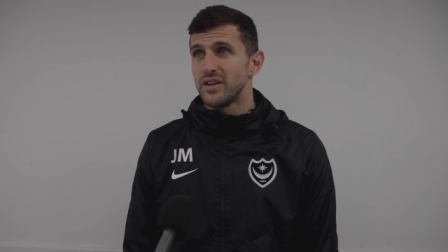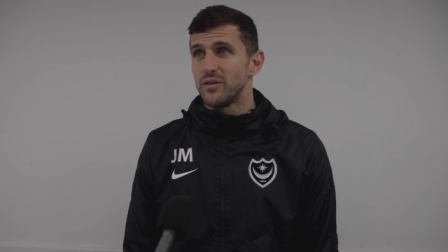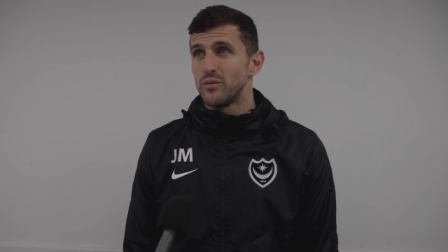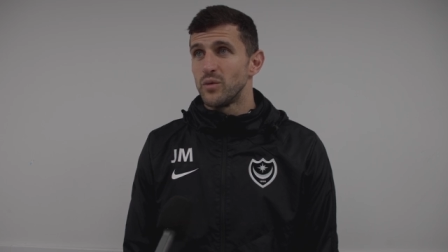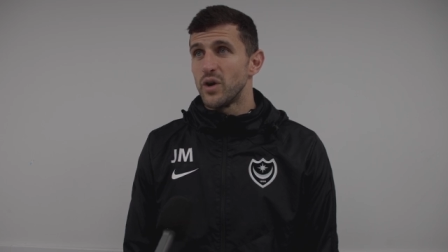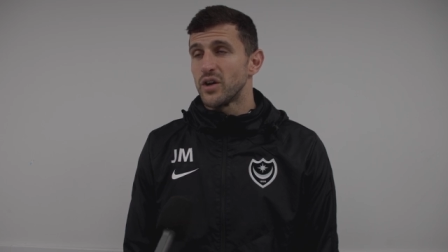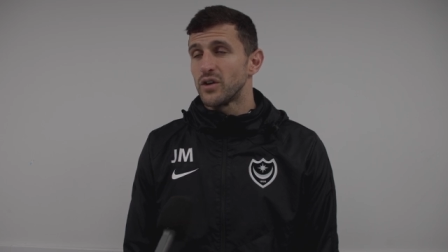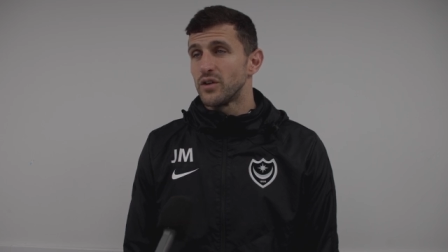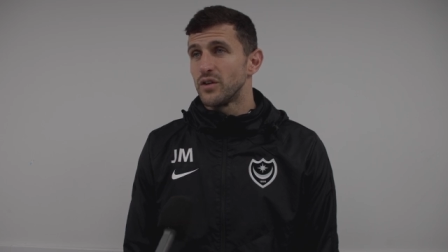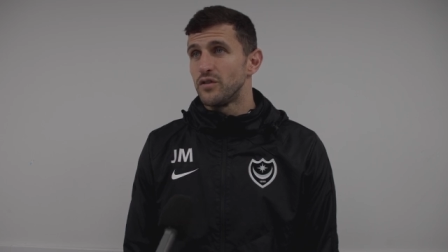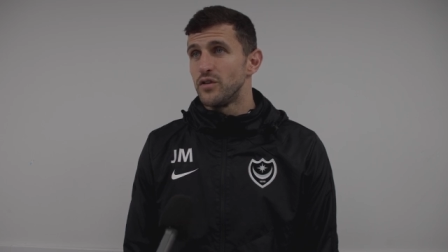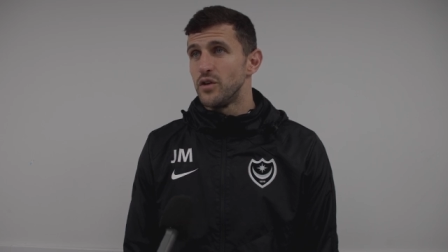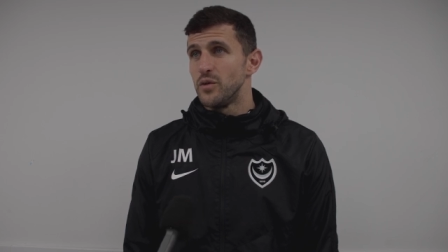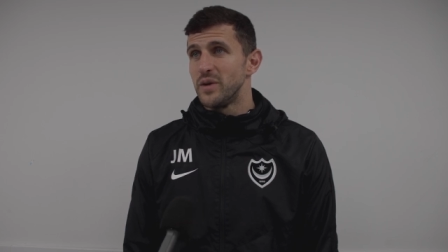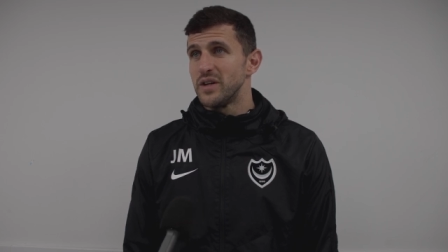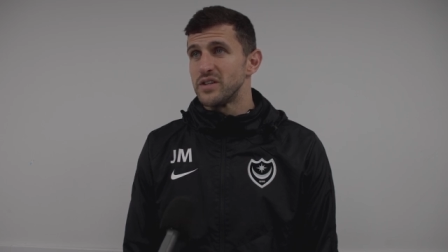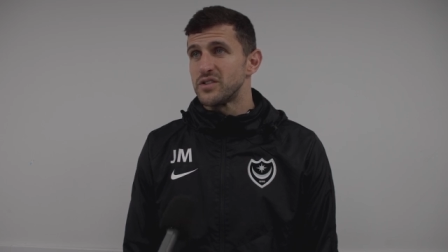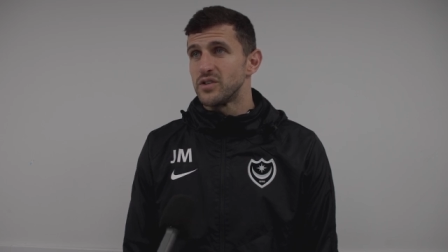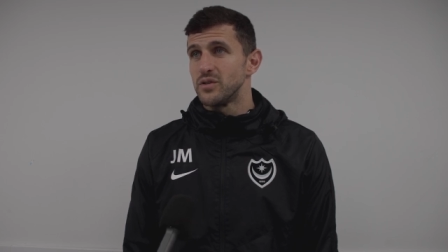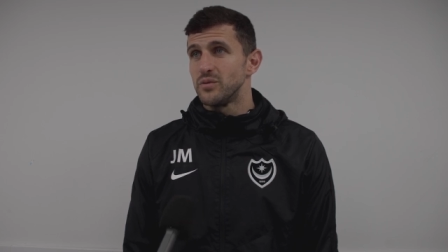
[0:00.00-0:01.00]
and work on a few
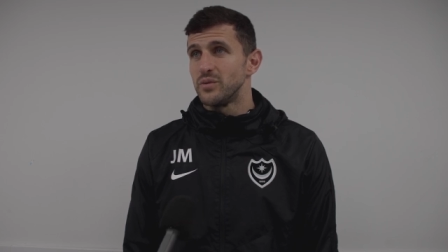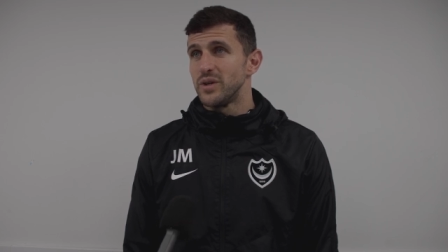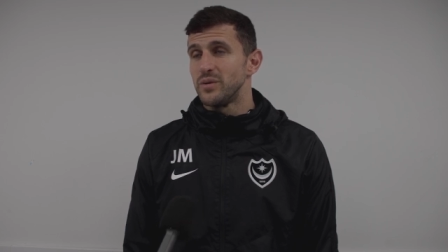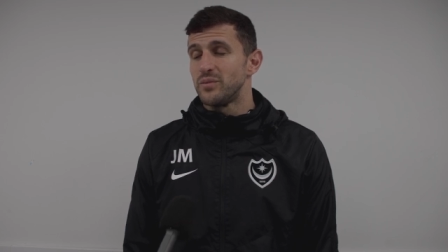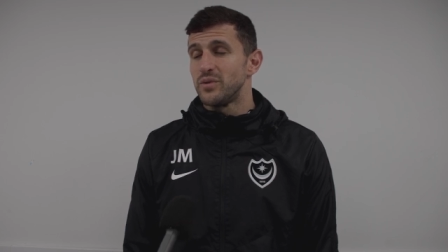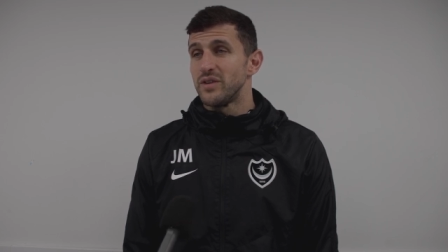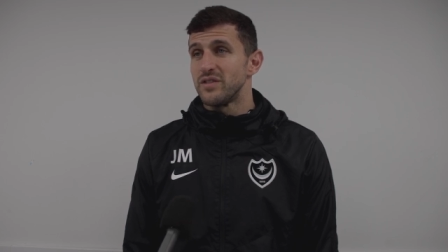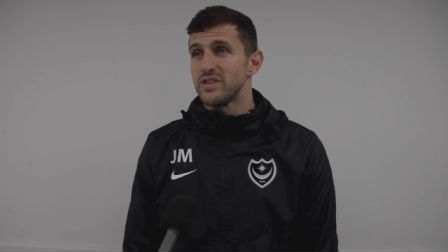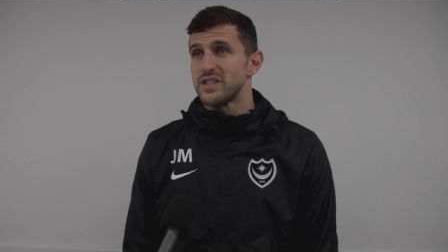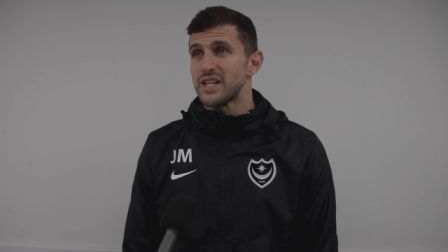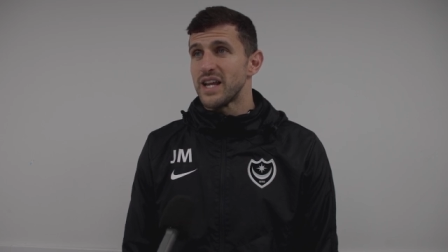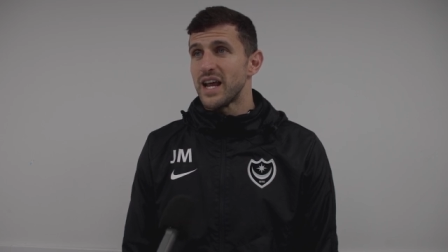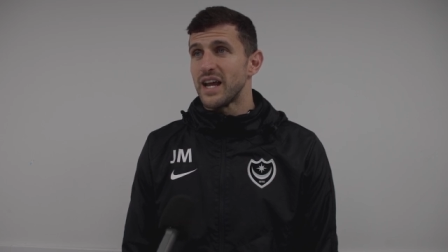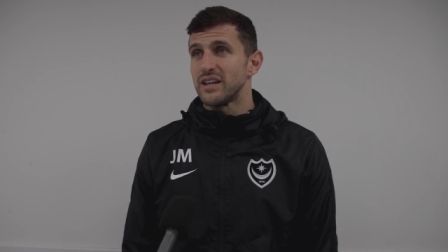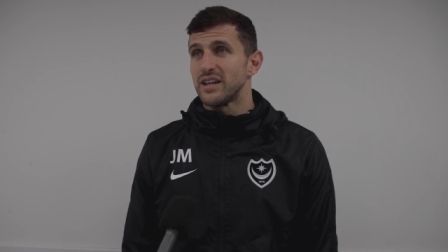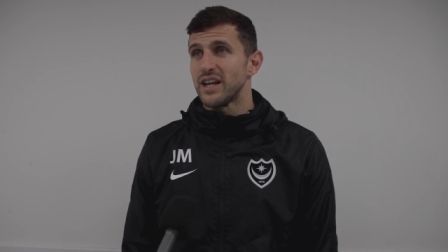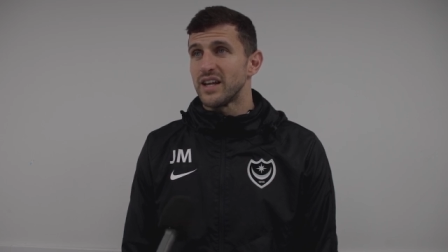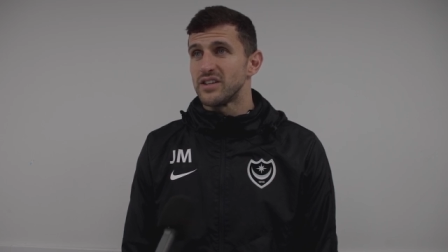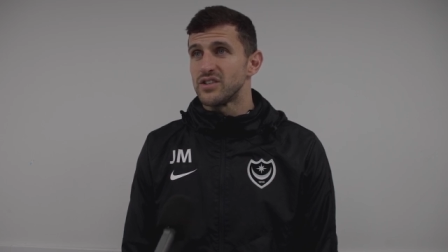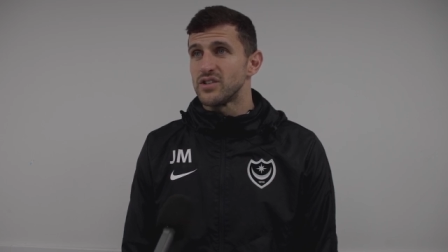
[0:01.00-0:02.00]
bits that we previously
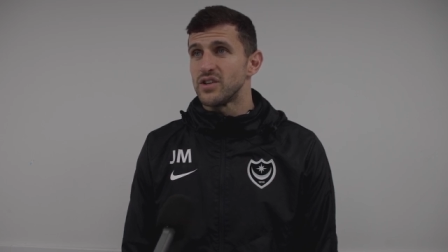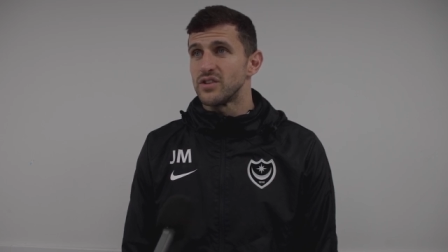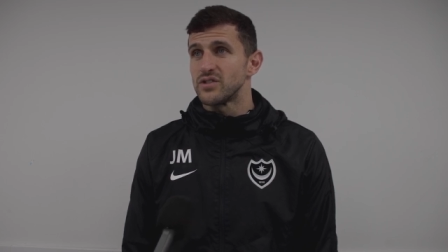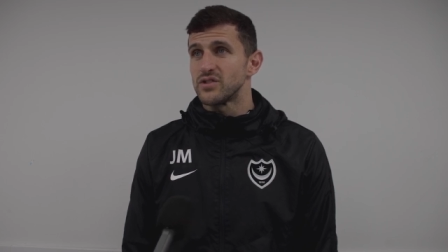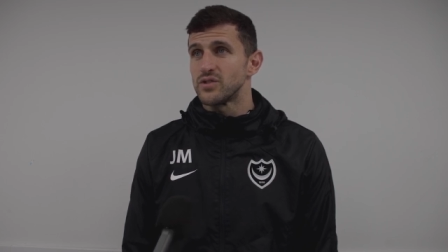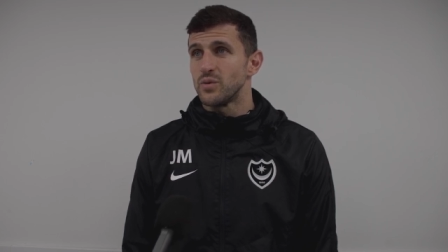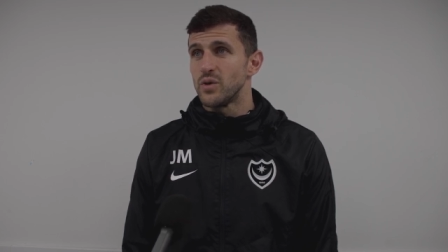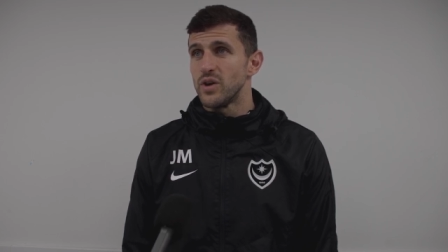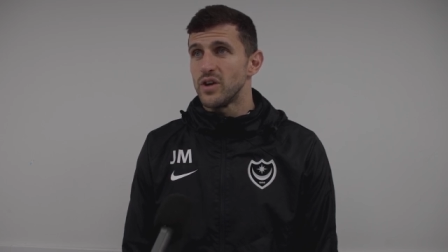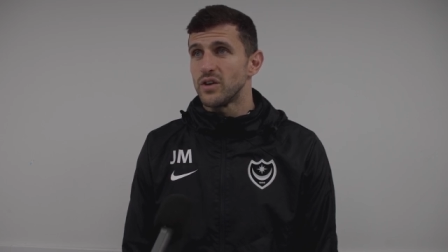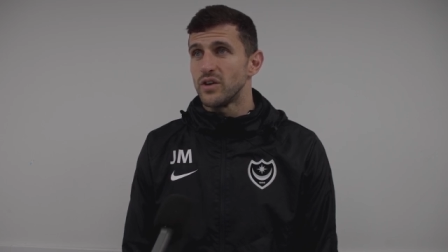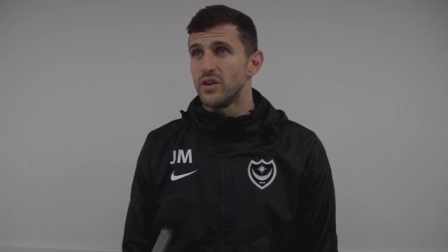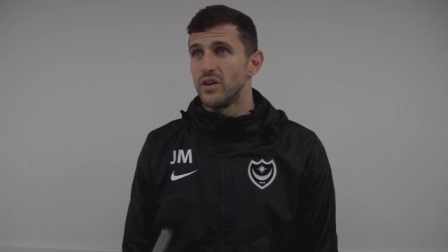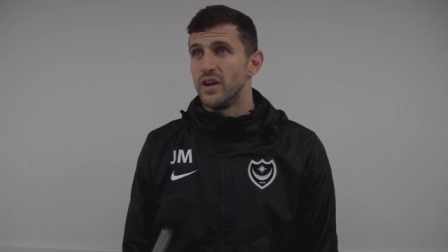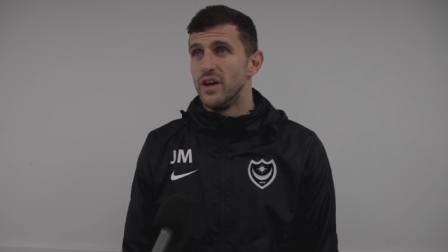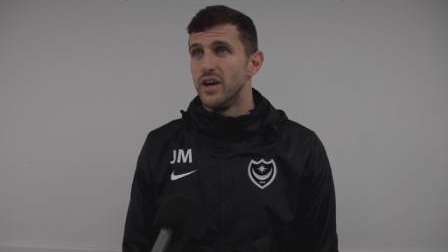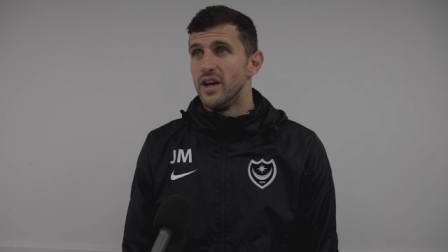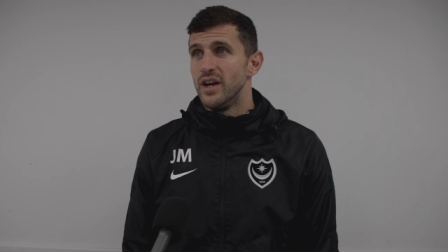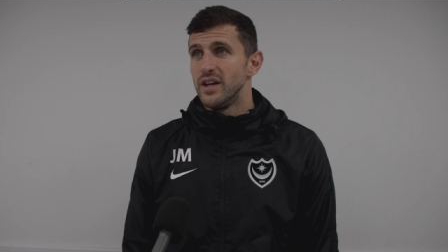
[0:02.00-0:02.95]
hadn't had a chance to work on.